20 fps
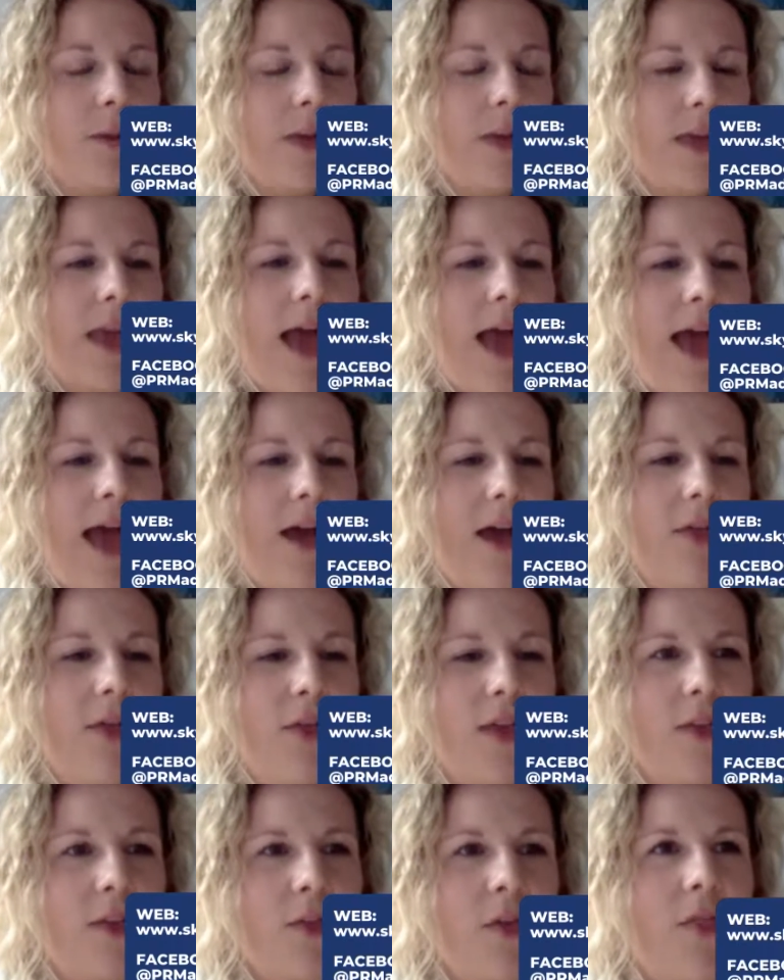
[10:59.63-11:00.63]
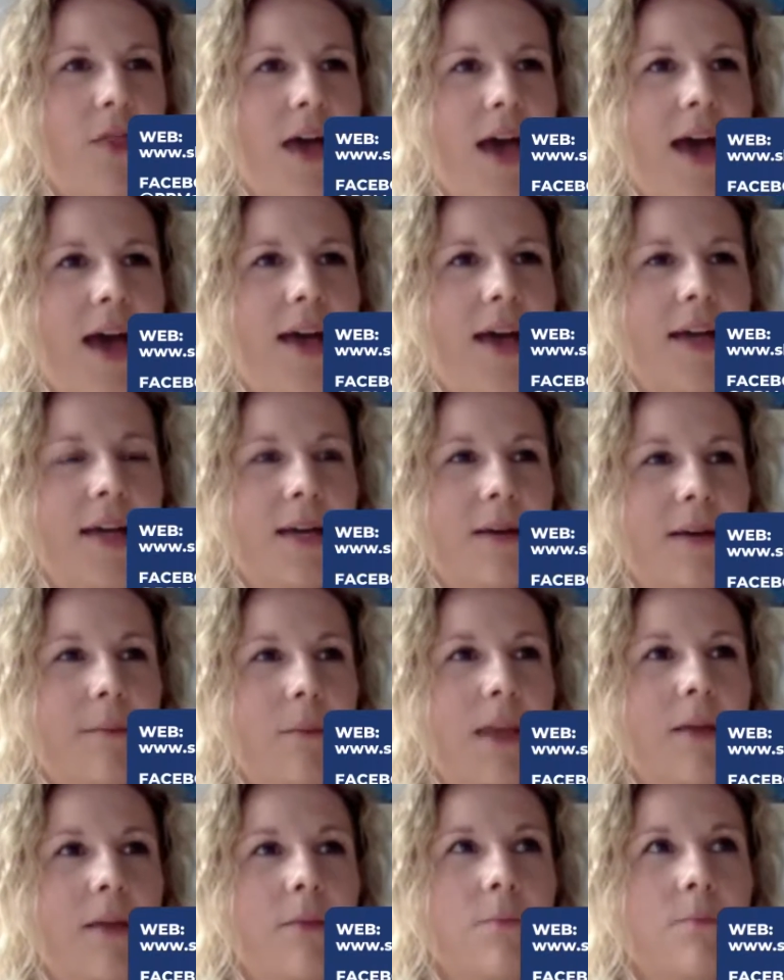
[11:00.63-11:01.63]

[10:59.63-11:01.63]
But yeah, I think that it